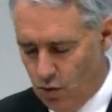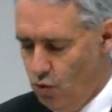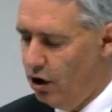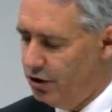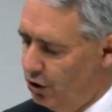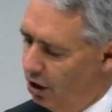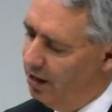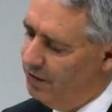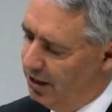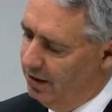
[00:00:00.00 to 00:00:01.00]
What
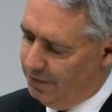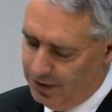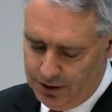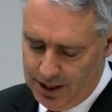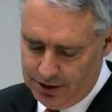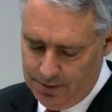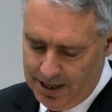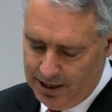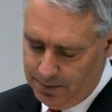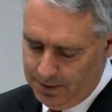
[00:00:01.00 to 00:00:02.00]
drives infrastructure
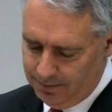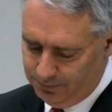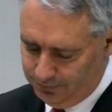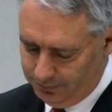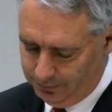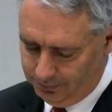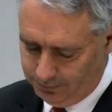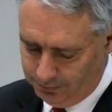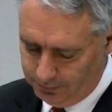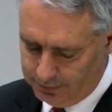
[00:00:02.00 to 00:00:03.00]
management?
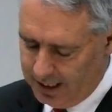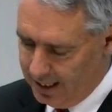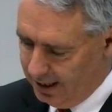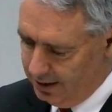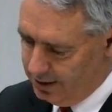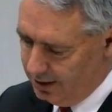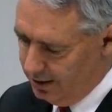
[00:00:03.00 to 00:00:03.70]
And